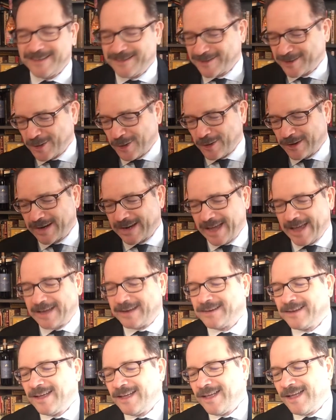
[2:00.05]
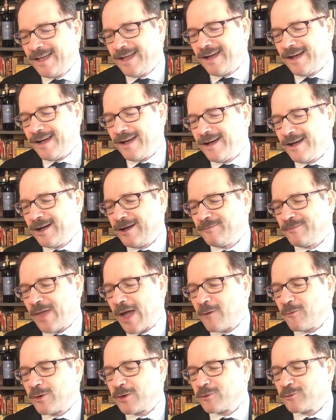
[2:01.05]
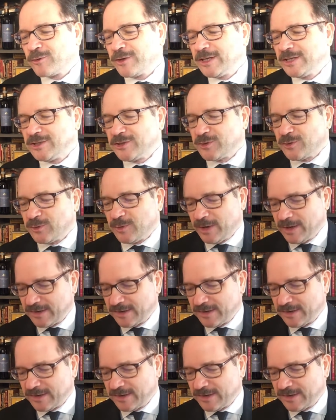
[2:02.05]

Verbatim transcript: He's Clark Kent. Um, I want to read you